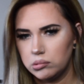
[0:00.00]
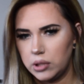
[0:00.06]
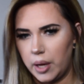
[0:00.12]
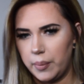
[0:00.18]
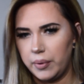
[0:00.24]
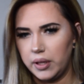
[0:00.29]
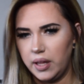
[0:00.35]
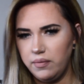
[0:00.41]

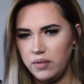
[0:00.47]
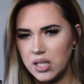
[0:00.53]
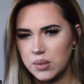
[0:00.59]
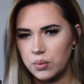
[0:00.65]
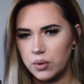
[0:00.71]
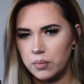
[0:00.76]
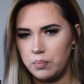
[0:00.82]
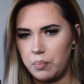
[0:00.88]
I believe
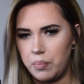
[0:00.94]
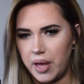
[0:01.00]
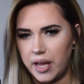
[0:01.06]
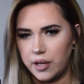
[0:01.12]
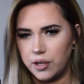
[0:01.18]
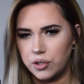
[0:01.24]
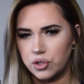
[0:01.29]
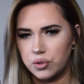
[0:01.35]
these were
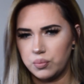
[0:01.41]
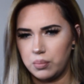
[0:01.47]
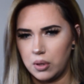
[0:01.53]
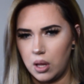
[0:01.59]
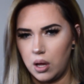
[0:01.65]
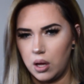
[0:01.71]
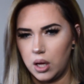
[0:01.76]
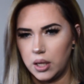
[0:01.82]
beige
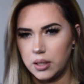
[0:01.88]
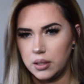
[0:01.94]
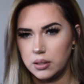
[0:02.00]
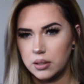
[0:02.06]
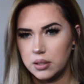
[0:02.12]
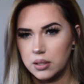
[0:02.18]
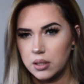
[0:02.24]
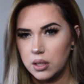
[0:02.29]

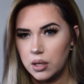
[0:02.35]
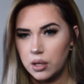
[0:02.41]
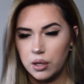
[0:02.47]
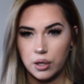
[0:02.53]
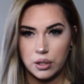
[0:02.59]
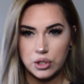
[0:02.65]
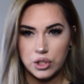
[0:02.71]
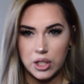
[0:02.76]
blonde
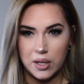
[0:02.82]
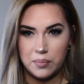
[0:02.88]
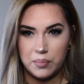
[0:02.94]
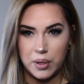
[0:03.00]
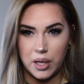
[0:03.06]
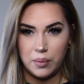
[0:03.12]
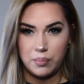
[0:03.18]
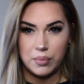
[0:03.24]
or
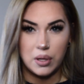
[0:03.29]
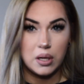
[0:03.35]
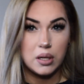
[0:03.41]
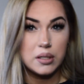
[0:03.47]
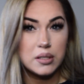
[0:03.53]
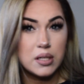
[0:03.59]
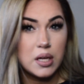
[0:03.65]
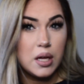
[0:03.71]
champagne
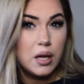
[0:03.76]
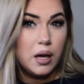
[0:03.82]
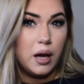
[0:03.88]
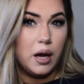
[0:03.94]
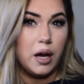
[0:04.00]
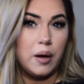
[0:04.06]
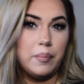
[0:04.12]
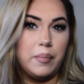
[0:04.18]
blonde.
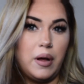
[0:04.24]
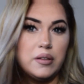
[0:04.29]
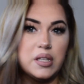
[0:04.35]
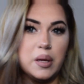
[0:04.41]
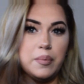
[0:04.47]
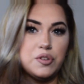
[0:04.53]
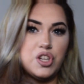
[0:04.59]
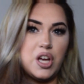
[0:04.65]
I'll
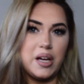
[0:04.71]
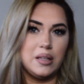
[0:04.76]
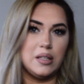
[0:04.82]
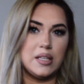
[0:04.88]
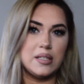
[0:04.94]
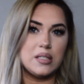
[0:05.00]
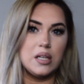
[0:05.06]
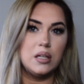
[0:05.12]
double check and
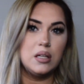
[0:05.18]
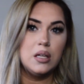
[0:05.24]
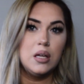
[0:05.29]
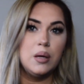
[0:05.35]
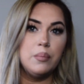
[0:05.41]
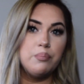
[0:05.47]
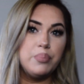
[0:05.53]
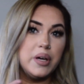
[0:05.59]
list it.
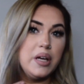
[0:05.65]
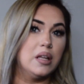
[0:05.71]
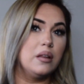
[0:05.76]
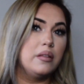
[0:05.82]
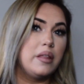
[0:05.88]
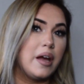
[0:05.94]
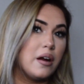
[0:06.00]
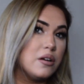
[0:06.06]

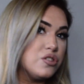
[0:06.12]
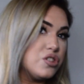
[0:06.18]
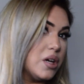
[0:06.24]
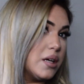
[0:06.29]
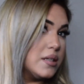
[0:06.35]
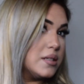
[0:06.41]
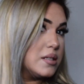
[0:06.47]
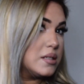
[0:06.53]
But they're
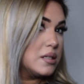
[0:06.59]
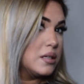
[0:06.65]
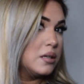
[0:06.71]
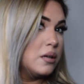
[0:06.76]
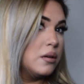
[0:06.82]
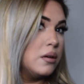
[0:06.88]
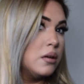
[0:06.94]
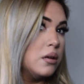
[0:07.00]
just,
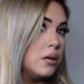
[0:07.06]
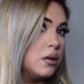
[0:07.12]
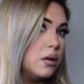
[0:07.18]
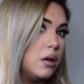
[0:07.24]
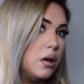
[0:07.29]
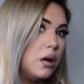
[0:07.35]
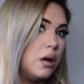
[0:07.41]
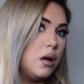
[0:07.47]

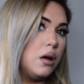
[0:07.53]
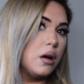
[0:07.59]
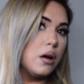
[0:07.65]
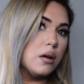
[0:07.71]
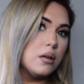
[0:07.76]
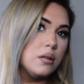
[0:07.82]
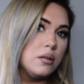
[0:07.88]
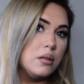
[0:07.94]

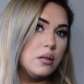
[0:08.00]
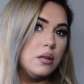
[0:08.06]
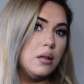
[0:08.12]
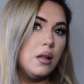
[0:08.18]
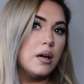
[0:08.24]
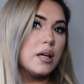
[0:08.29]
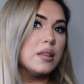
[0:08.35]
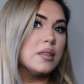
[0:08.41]
oh,
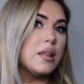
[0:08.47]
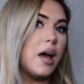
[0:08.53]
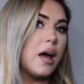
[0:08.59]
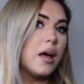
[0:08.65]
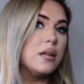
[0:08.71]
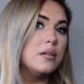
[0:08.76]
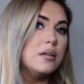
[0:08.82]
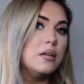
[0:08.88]
look at
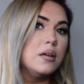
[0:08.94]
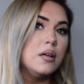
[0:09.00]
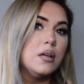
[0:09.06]
that.